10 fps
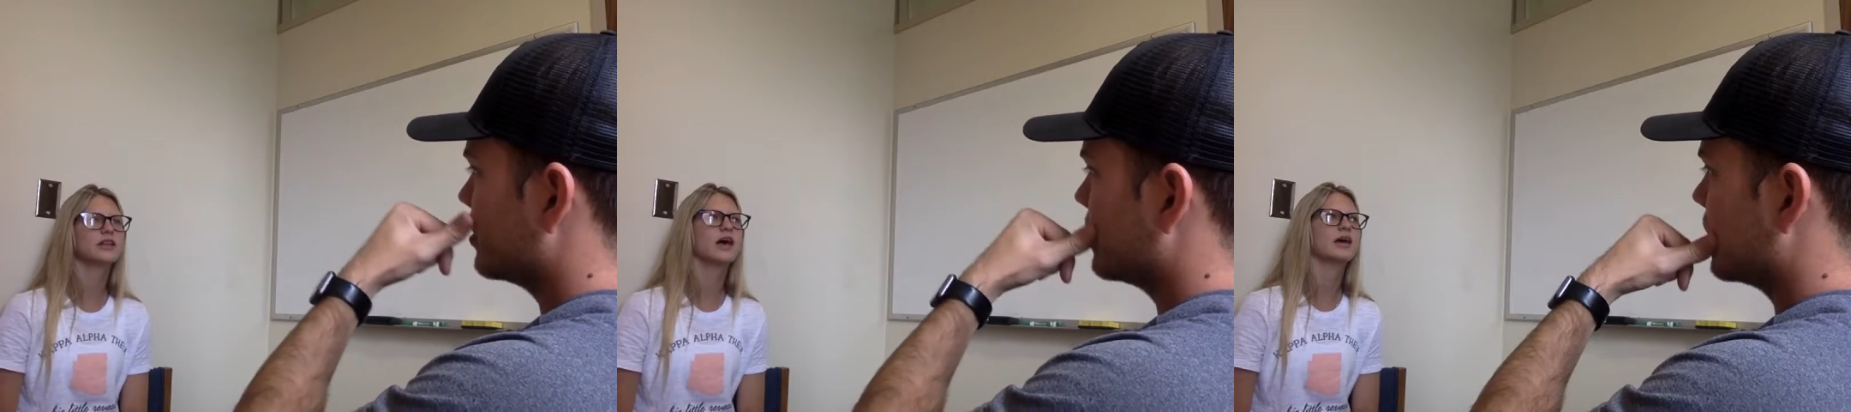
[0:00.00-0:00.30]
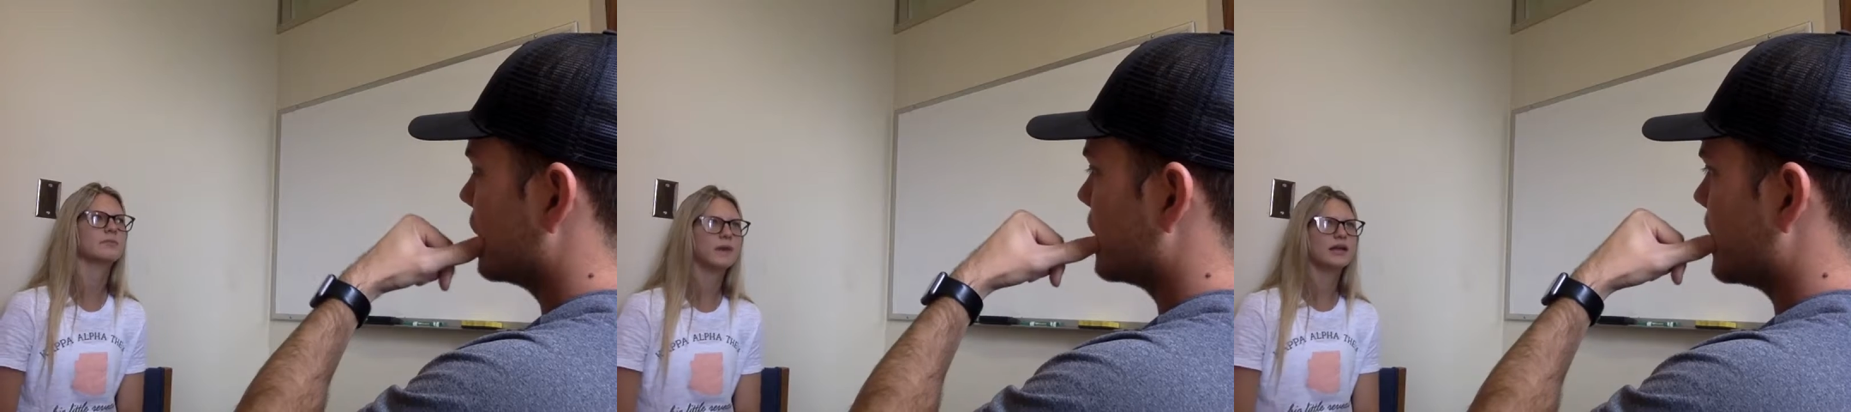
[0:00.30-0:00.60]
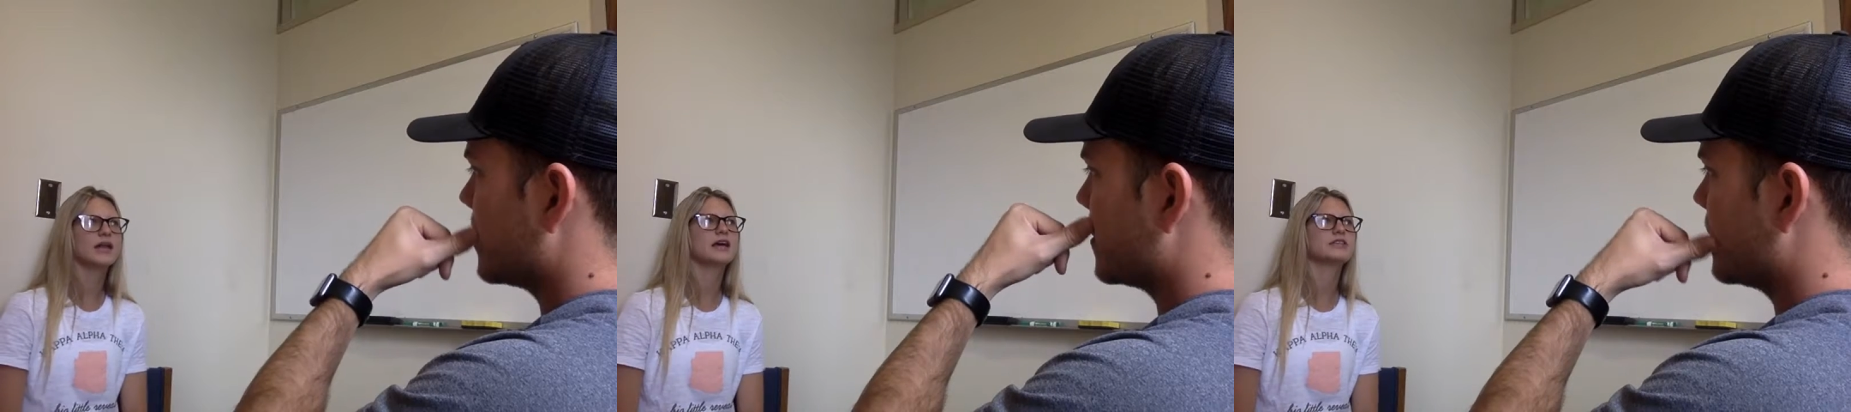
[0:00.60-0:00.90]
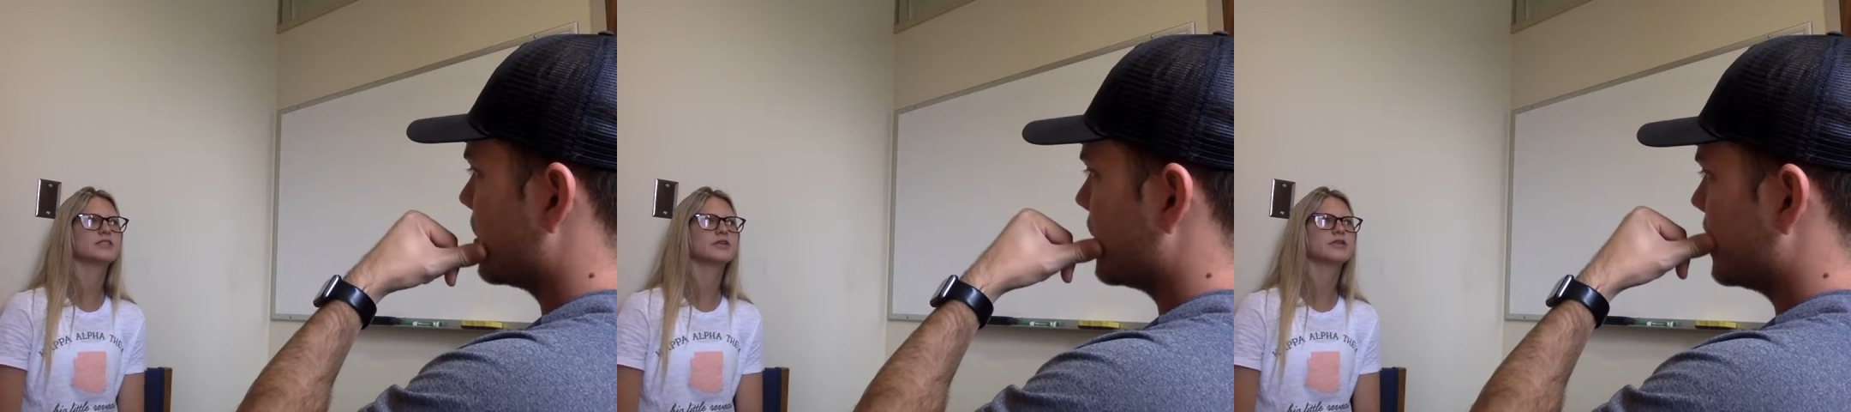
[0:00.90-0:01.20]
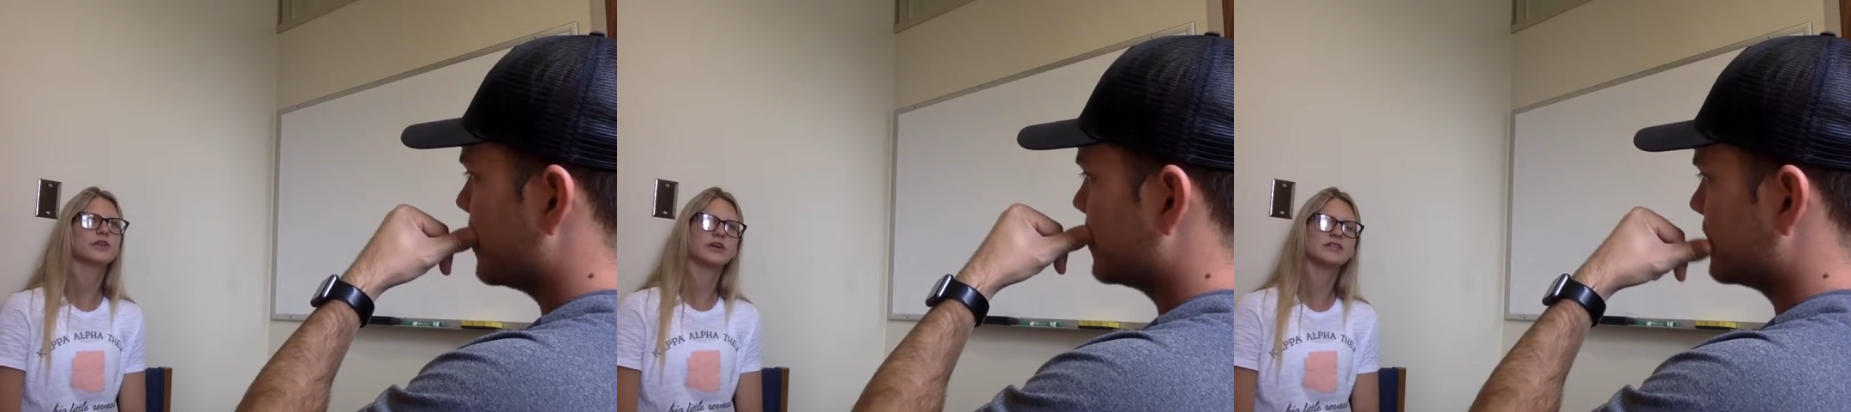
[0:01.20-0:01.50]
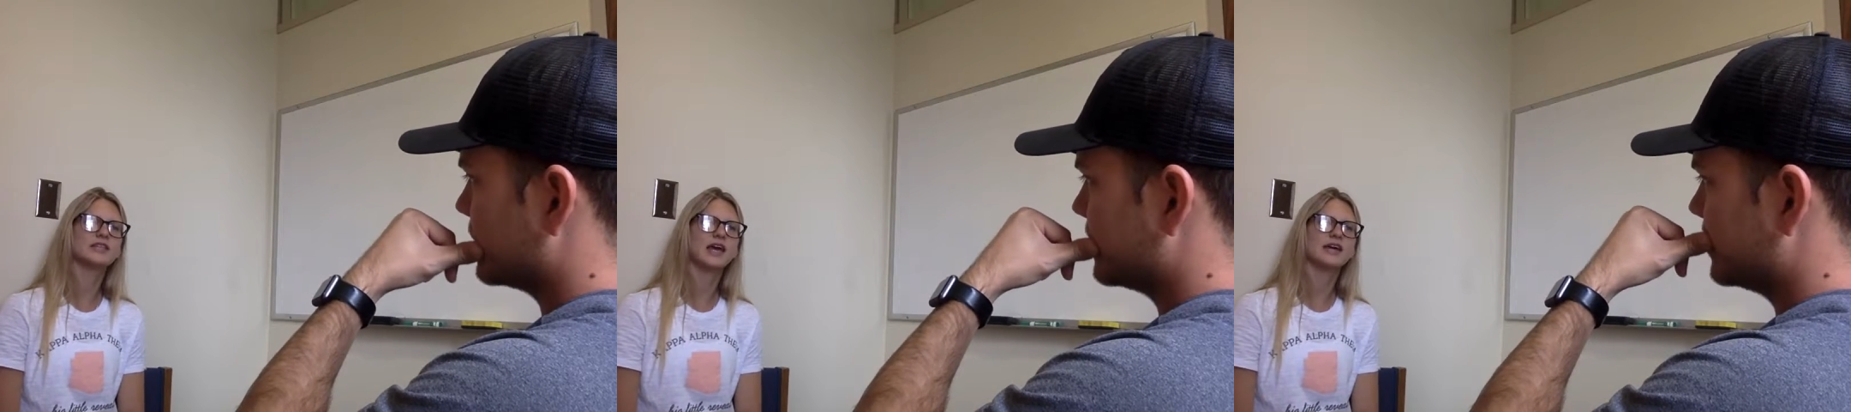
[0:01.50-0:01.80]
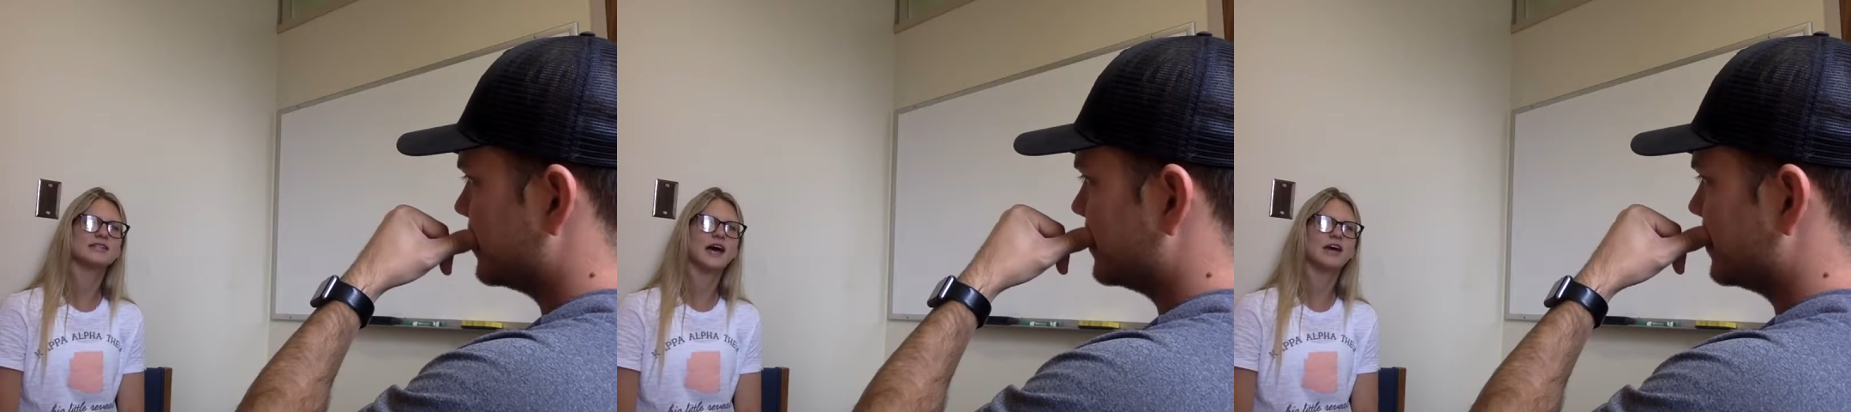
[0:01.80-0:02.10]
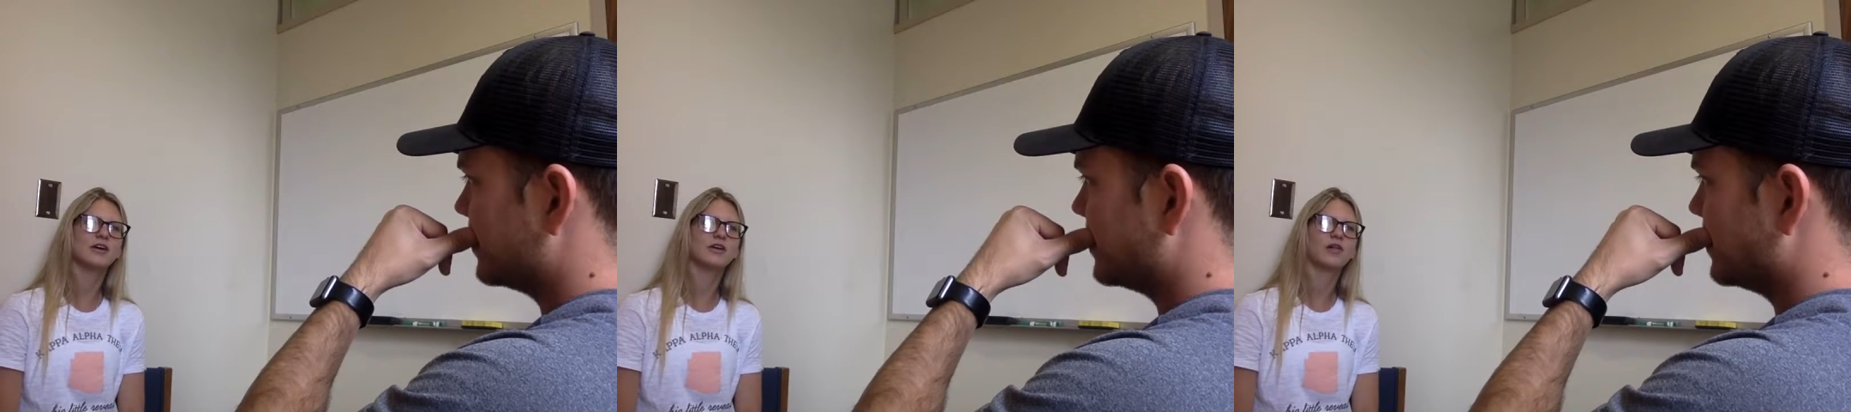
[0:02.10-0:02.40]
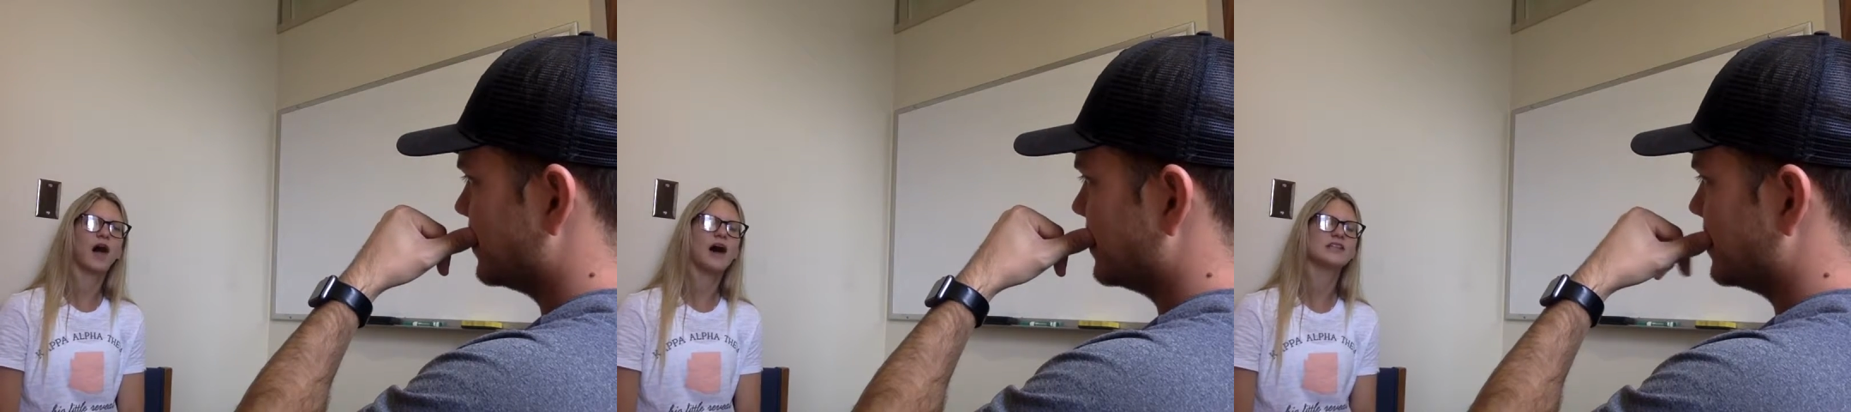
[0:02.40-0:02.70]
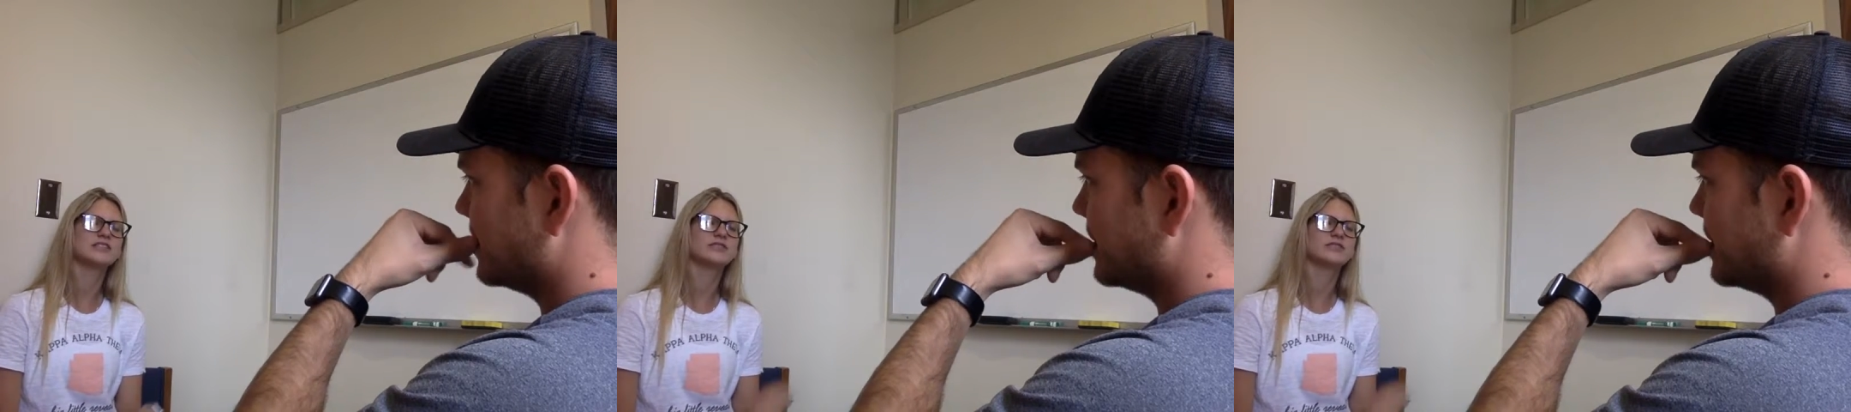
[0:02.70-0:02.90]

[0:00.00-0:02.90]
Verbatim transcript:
Speaker 1: like Mondays through Thursdays, I go to class